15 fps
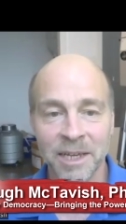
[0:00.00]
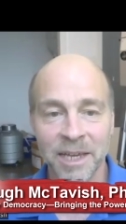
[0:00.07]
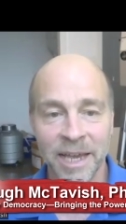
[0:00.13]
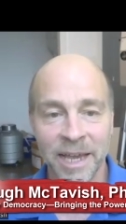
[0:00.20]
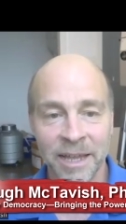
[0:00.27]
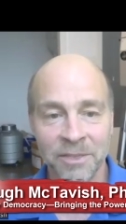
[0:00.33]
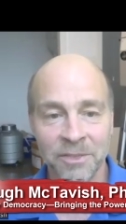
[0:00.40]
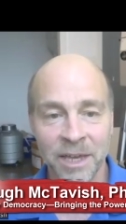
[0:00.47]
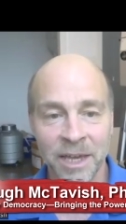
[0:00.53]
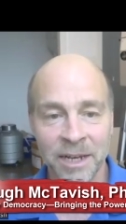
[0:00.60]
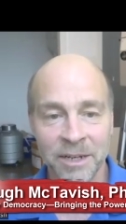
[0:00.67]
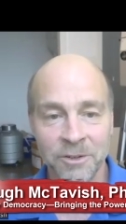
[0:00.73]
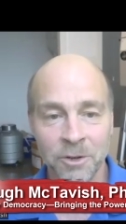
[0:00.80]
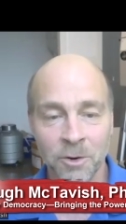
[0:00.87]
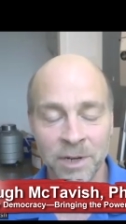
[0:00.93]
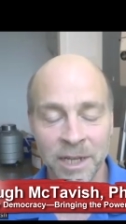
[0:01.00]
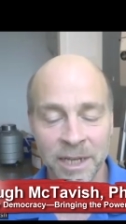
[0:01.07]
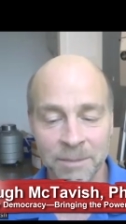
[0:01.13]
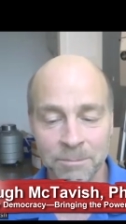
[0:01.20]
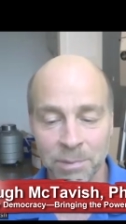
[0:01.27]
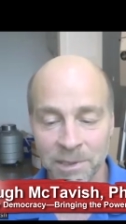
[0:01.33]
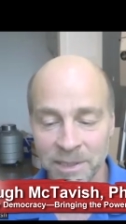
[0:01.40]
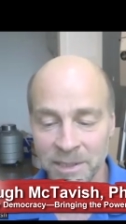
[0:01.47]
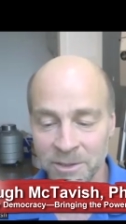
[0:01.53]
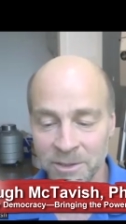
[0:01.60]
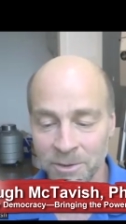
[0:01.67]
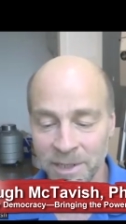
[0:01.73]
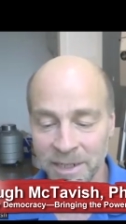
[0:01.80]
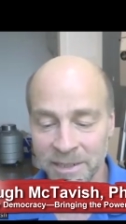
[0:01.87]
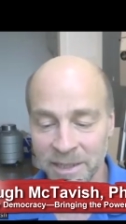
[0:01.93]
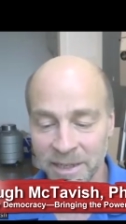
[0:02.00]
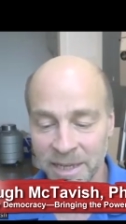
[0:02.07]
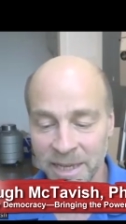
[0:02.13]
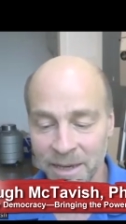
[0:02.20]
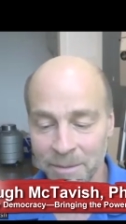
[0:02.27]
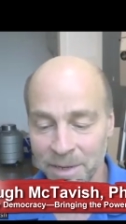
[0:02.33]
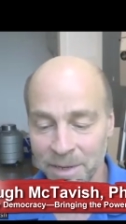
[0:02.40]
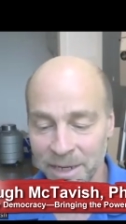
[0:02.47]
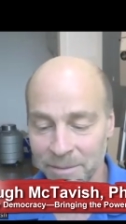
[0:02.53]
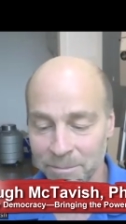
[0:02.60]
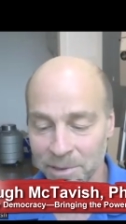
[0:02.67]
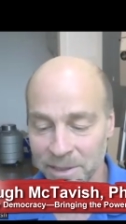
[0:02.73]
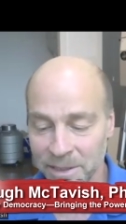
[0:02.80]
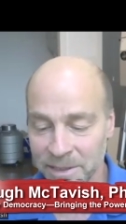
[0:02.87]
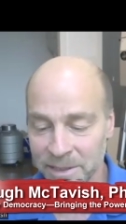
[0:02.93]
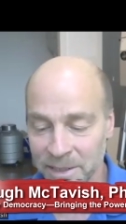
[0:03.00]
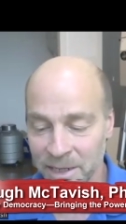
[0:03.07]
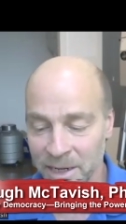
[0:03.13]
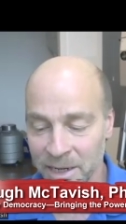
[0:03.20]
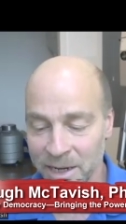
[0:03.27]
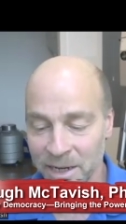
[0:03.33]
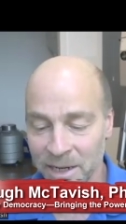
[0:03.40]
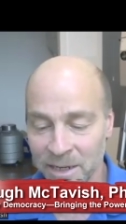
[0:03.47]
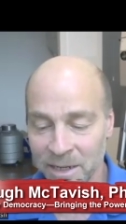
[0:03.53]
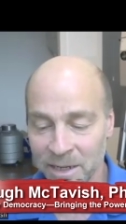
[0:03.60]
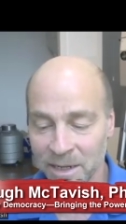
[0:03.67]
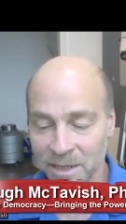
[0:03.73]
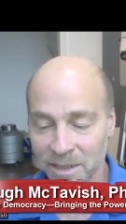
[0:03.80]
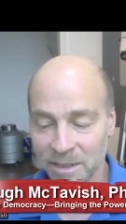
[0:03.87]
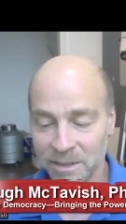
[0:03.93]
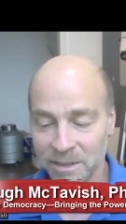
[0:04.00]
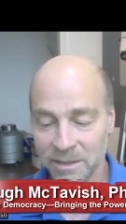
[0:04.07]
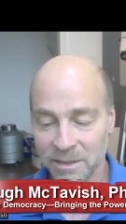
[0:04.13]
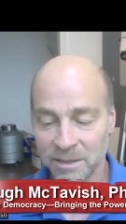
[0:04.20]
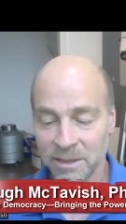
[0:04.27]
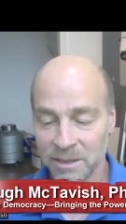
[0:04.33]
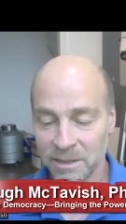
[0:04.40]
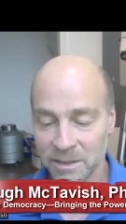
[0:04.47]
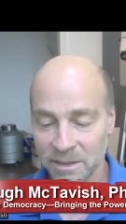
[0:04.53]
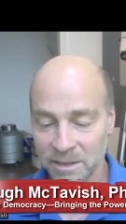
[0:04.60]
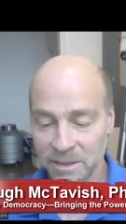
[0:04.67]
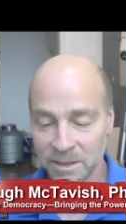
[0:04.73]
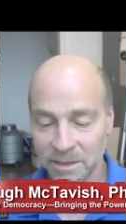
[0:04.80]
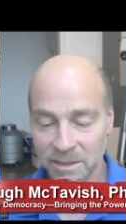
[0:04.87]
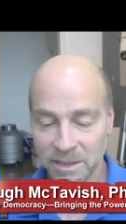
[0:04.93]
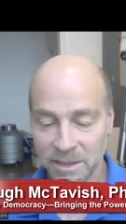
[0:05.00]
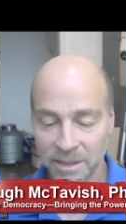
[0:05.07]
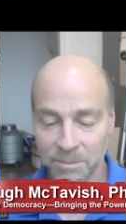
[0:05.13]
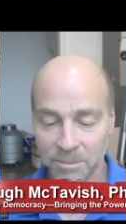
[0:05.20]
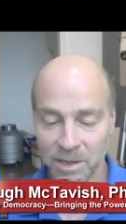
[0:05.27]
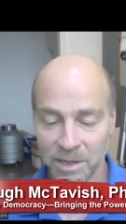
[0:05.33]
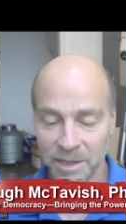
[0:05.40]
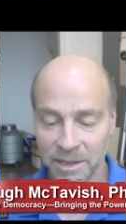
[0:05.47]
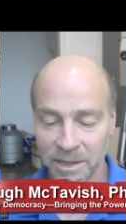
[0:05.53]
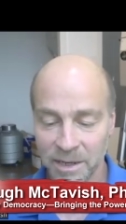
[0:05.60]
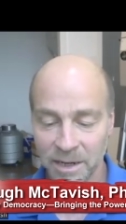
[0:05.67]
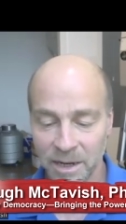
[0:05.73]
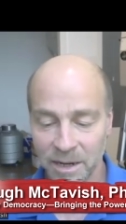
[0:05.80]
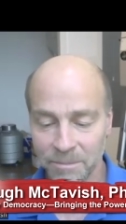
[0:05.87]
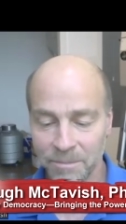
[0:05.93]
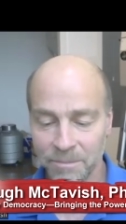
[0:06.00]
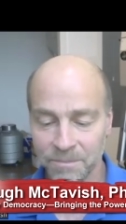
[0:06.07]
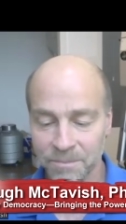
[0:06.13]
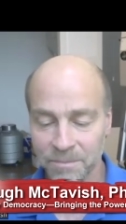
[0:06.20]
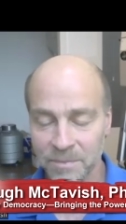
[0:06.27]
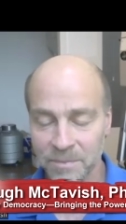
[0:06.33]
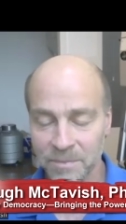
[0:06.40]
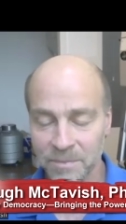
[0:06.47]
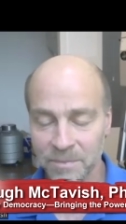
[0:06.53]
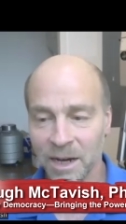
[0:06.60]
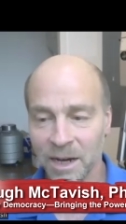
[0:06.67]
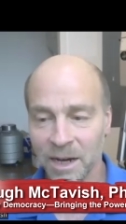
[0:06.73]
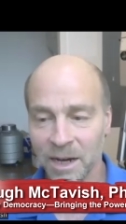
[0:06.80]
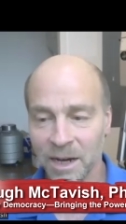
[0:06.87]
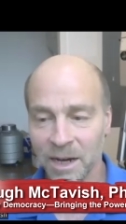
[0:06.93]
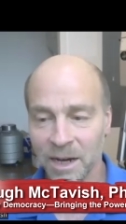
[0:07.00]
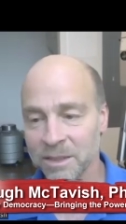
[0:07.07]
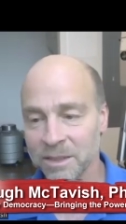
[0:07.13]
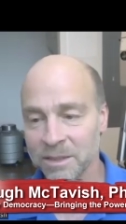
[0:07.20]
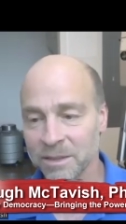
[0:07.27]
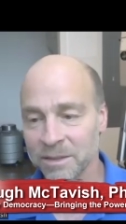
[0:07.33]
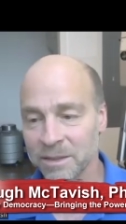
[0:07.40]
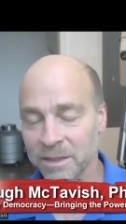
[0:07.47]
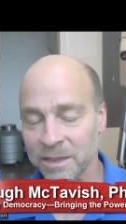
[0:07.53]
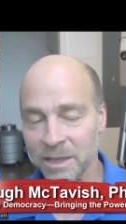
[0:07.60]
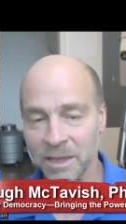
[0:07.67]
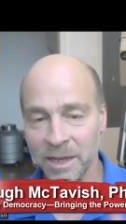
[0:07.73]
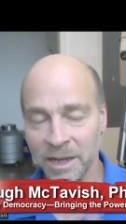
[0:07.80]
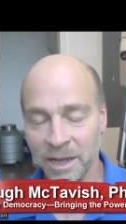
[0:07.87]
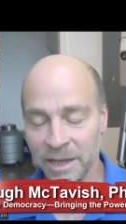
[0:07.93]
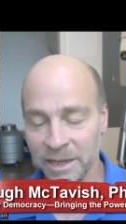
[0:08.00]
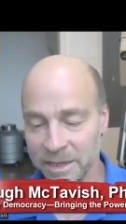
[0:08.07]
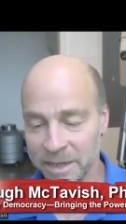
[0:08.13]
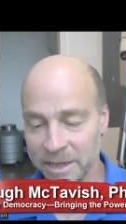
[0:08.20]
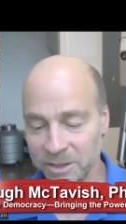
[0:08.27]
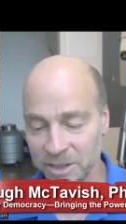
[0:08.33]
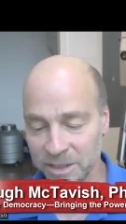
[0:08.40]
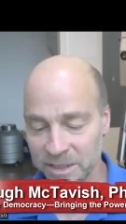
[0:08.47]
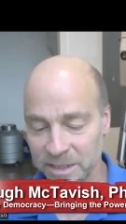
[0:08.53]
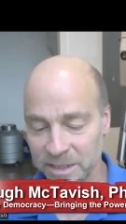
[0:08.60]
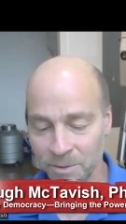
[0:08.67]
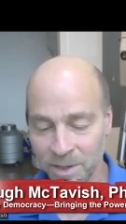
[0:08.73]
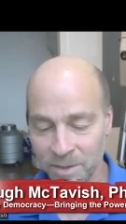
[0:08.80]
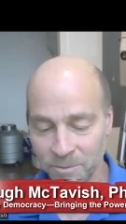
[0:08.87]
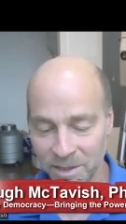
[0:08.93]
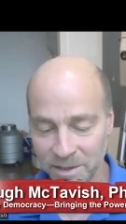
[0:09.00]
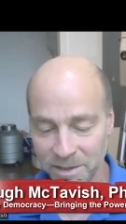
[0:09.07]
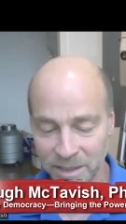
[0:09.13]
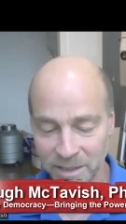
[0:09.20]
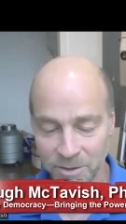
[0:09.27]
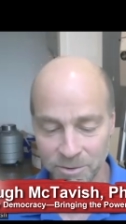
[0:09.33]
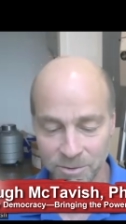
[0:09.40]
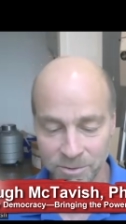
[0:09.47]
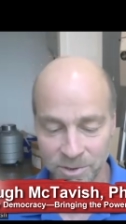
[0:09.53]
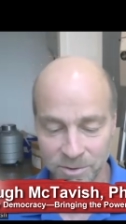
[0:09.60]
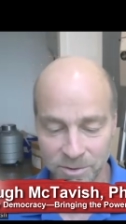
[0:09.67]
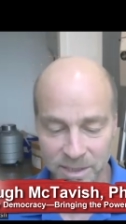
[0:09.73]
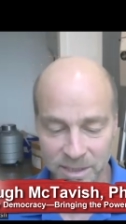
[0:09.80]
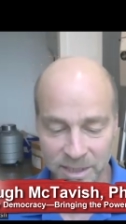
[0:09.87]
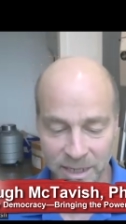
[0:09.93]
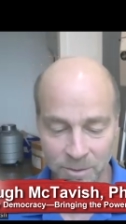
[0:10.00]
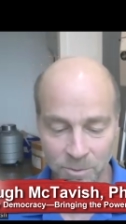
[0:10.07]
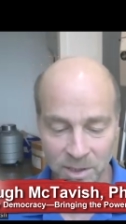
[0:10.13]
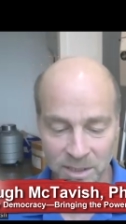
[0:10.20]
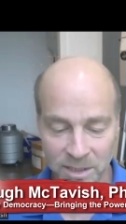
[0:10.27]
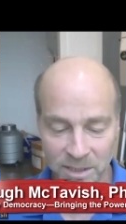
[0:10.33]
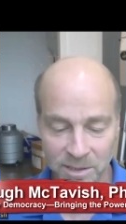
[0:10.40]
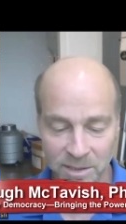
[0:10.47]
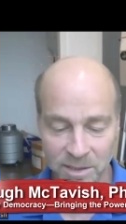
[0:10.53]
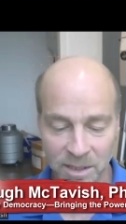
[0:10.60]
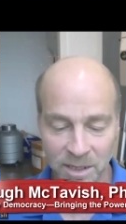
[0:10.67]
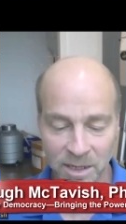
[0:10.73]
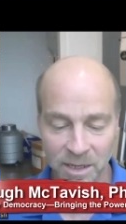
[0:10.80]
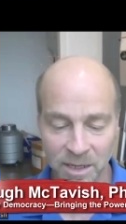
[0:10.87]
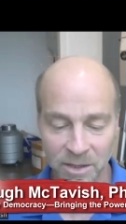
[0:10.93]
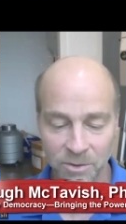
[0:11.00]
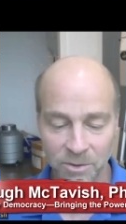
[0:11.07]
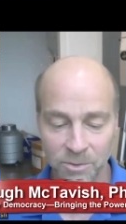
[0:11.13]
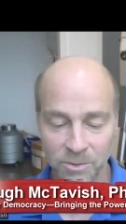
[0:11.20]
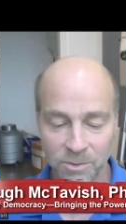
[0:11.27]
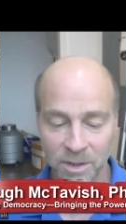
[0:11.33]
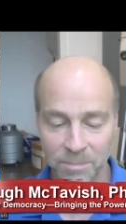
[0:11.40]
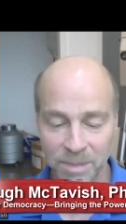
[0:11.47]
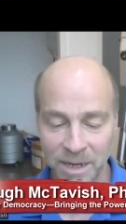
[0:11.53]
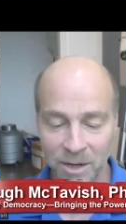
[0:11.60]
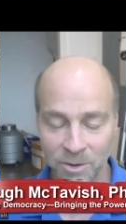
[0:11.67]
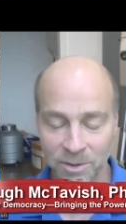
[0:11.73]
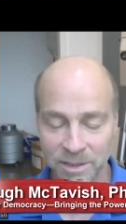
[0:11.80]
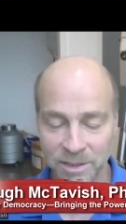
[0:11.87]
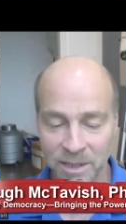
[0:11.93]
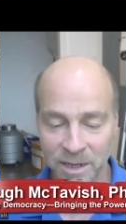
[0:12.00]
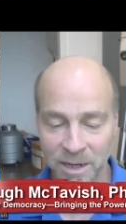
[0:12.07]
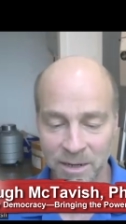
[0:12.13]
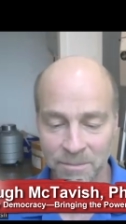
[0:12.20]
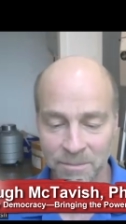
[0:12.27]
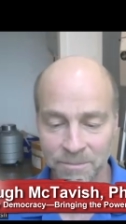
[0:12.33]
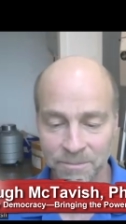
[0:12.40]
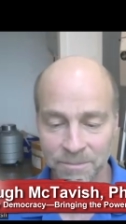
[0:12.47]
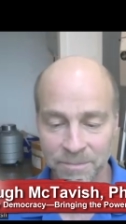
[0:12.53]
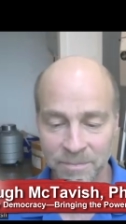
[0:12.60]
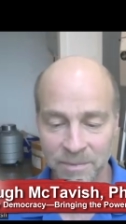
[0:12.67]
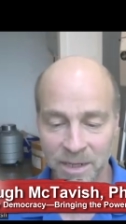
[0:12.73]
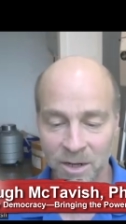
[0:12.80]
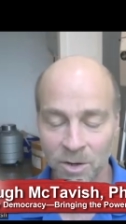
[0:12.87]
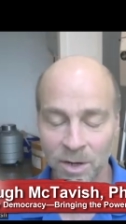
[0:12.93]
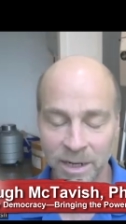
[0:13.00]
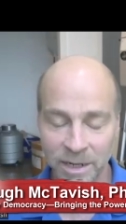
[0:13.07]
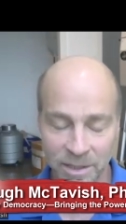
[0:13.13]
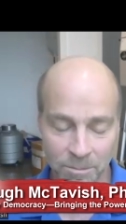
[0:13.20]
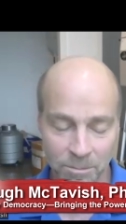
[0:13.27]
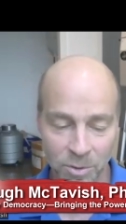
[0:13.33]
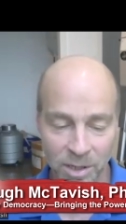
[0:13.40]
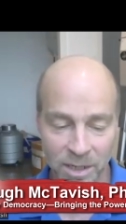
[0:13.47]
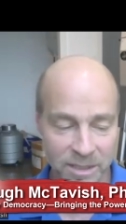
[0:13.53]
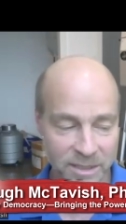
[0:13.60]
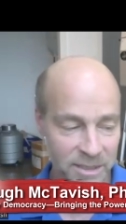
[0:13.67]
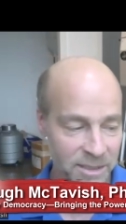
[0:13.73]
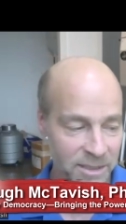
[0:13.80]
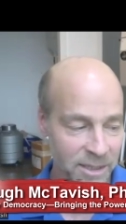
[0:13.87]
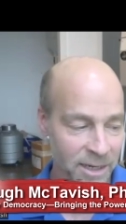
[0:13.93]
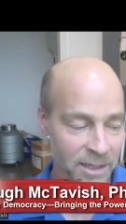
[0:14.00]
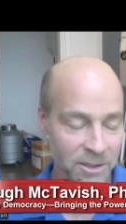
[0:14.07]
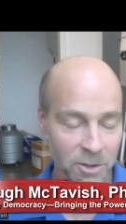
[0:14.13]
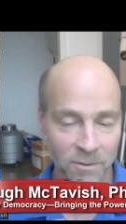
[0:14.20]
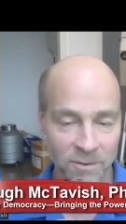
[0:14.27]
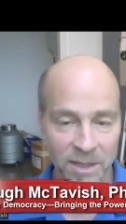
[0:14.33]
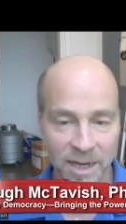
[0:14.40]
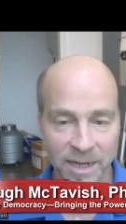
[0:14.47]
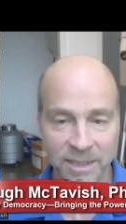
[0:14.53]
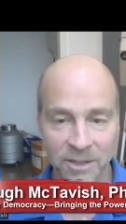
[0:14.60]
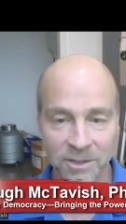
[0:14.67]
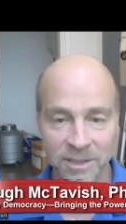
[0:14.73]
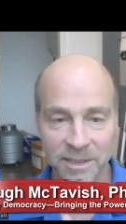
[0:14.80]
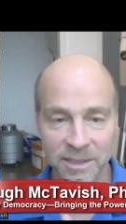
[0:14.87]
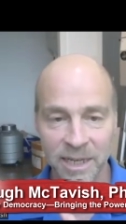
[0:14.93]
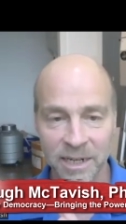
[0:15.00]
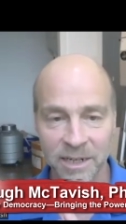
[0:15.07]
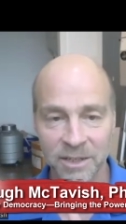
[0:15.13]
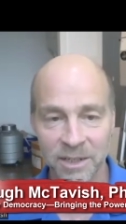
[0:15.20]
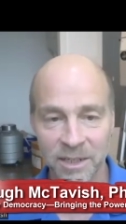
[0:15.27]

And then donate, please donate to the campaign, please, because uh, uh it does does take money. Um, uh, can I can I just say one one thing you sure. said was uh, you about um, Oh, and the book is titled COVID Lockdown Insanity.